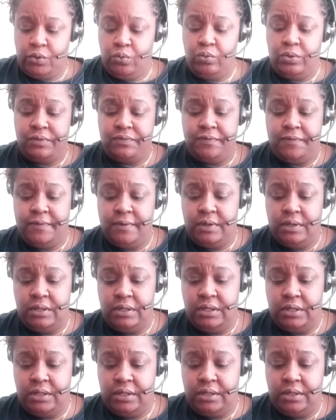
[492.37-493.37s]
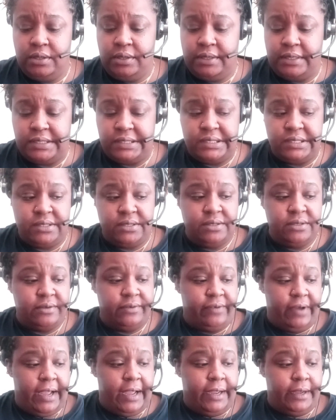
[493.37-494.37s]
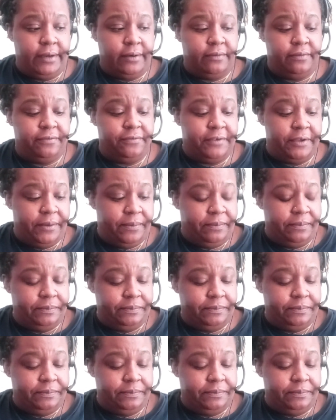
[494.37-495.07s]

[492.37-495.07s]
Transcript: with his divine fem.